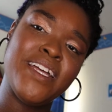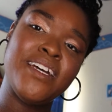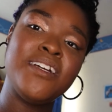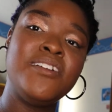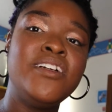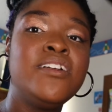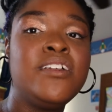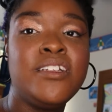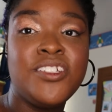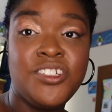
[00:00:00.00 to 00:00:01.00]
that
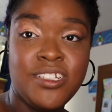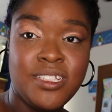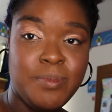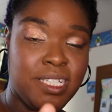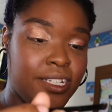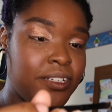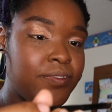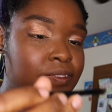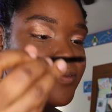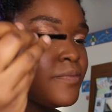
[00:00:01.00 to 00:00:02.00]
just to be
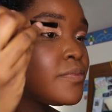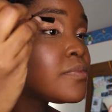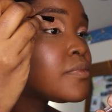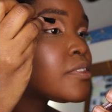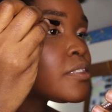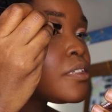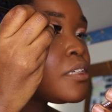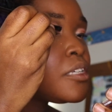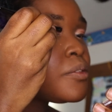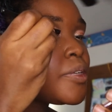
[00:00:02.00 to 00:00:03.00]
safe,
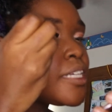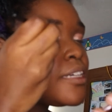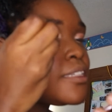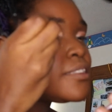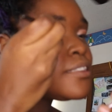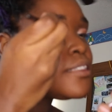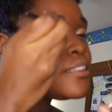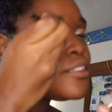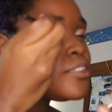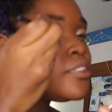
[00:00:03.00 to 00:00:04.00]
because
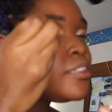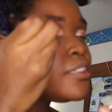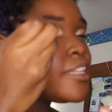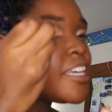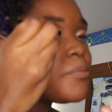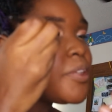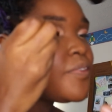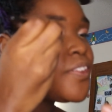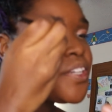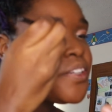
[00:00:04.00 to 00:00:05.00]
they can be
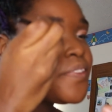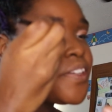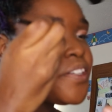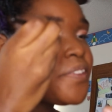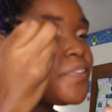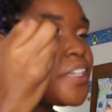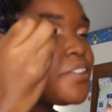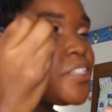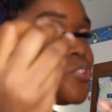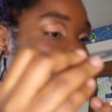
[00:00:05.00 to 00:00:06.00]
very, very,
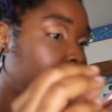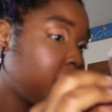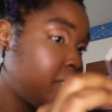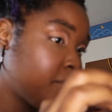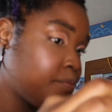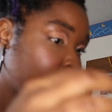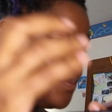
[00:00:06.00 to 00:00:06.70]
very drying.